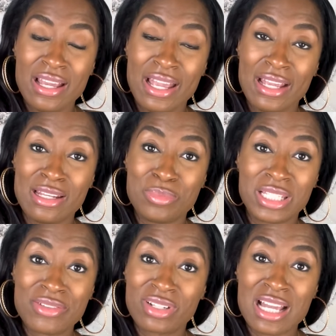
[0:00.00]
and
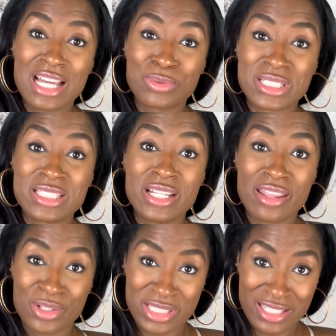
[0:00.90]
believe it or not, it was none of
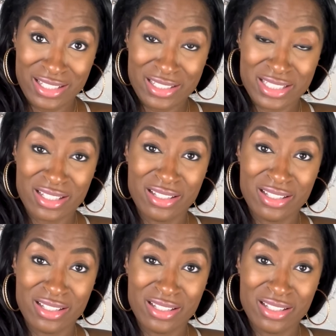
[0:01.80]
those things.